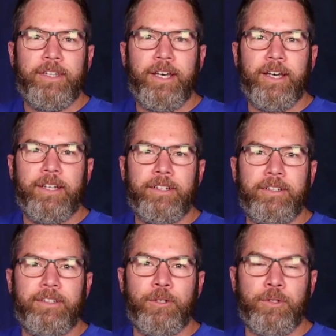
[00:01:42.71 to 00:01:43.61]
that
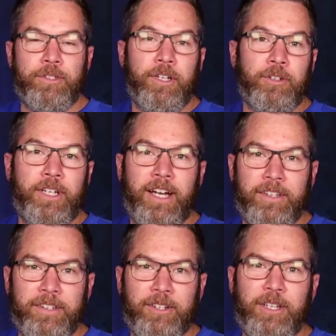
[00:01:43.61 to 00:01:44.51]
there was another
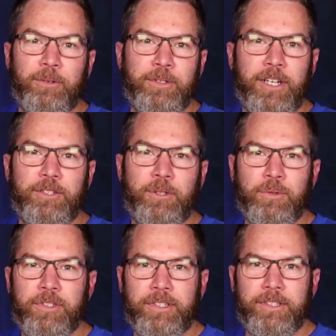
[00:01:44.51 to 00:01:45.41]
guy there that was also
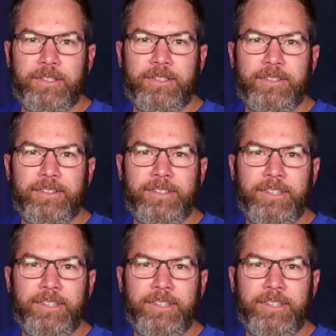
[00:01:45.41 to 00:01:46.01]
6,